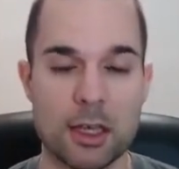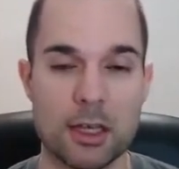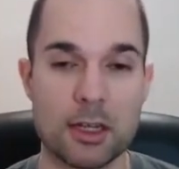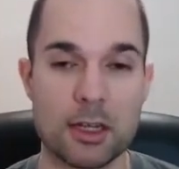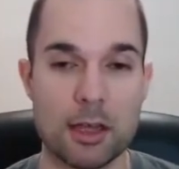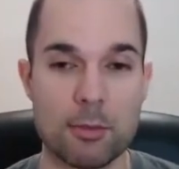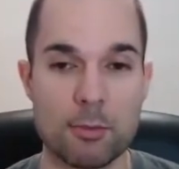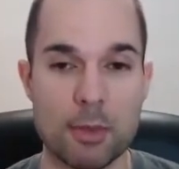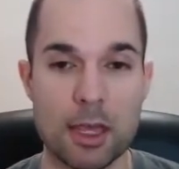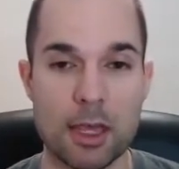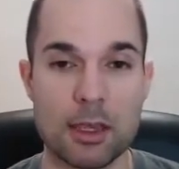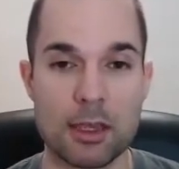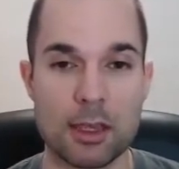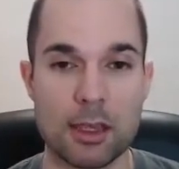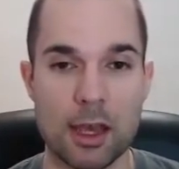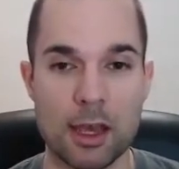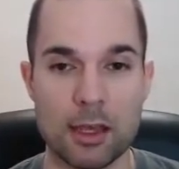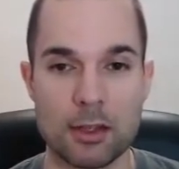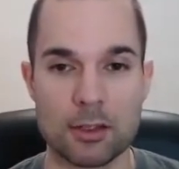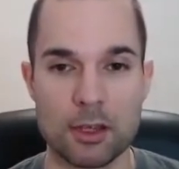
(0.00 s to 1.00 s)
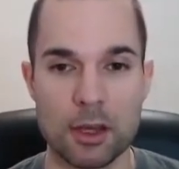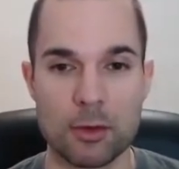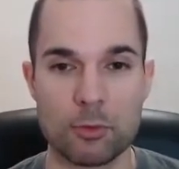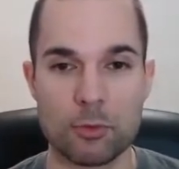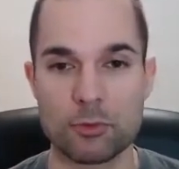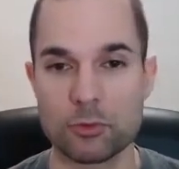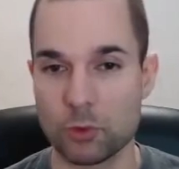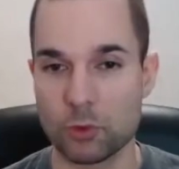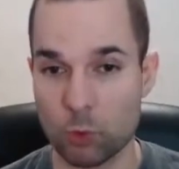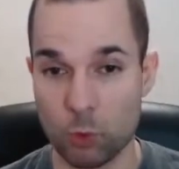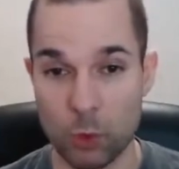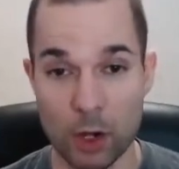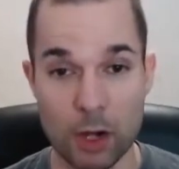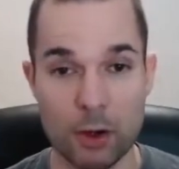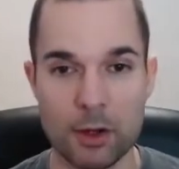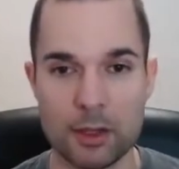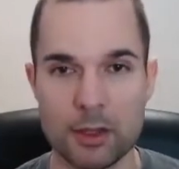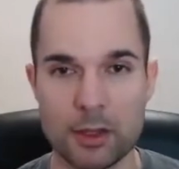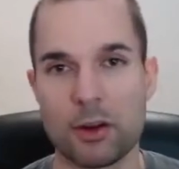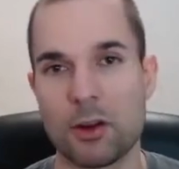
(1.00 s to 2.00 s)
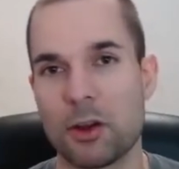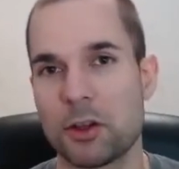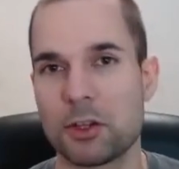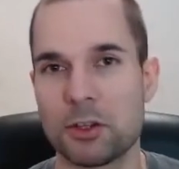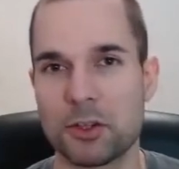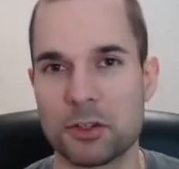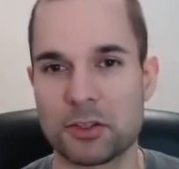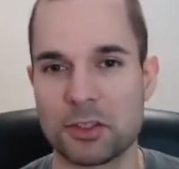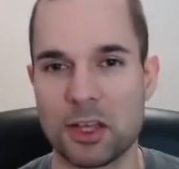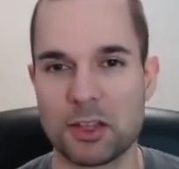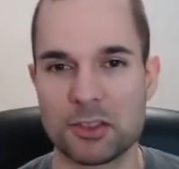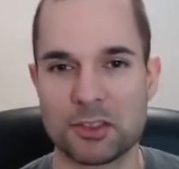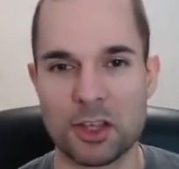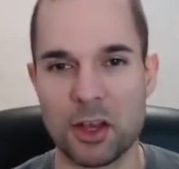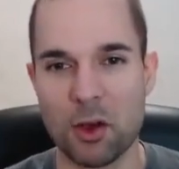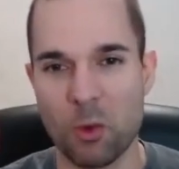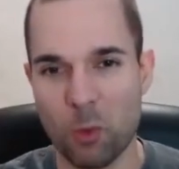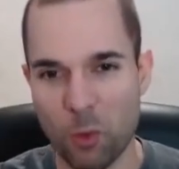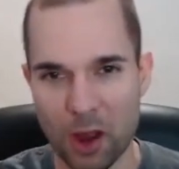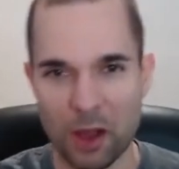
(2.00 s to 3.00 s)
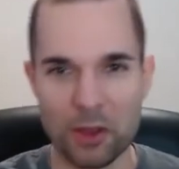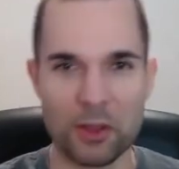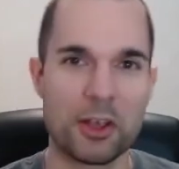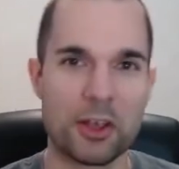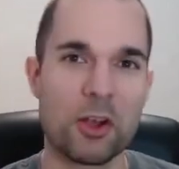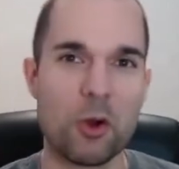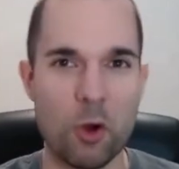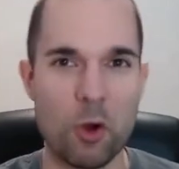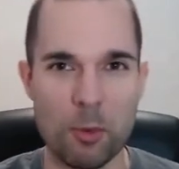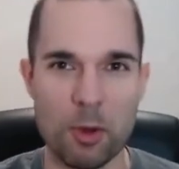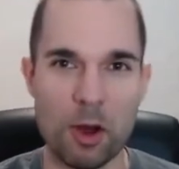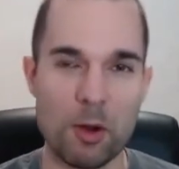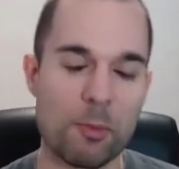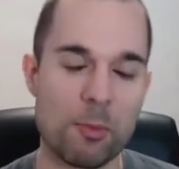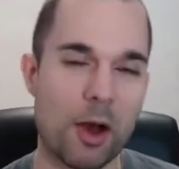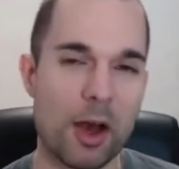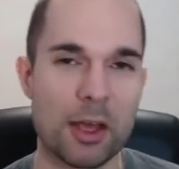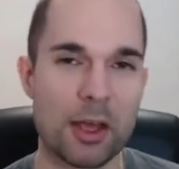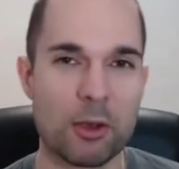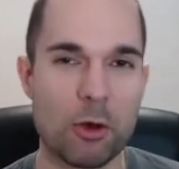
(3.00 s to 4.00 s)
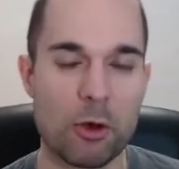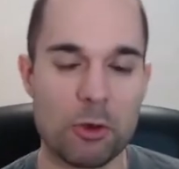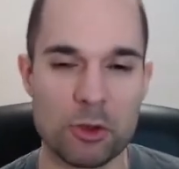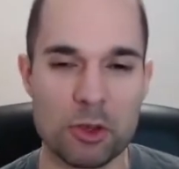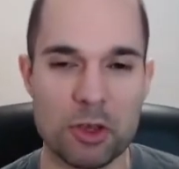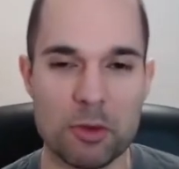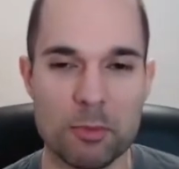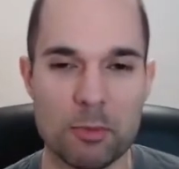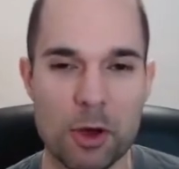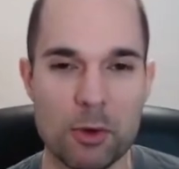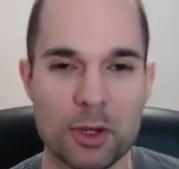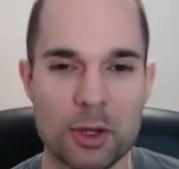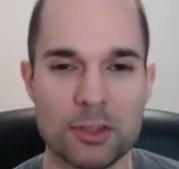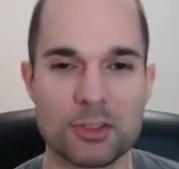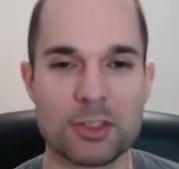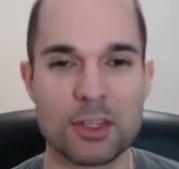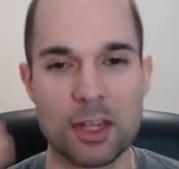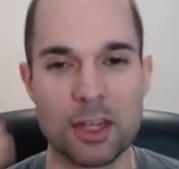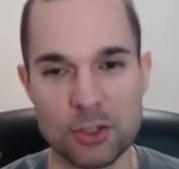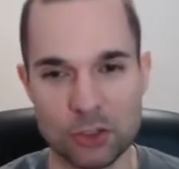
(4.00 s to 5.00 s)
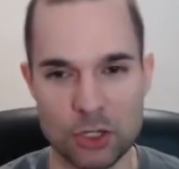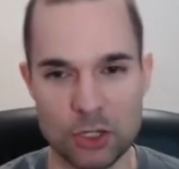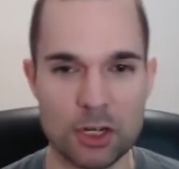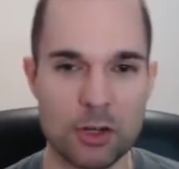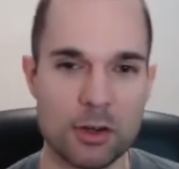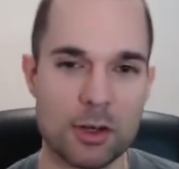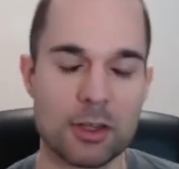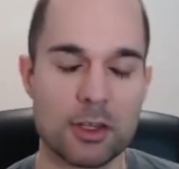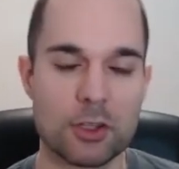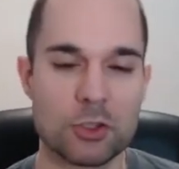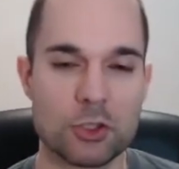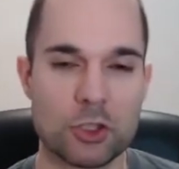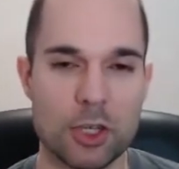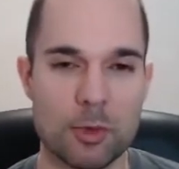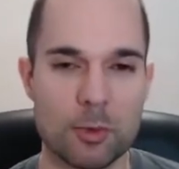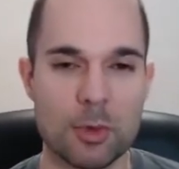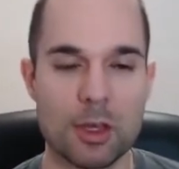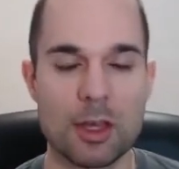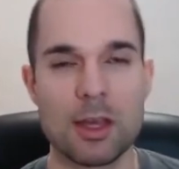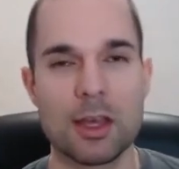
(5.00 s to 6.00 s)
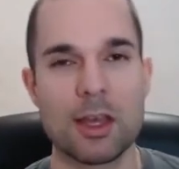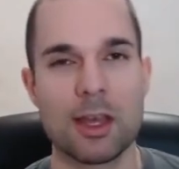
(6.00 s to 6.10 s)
and I may end up wearing that Oculus headset while I go about buying all the components and engineering this ship,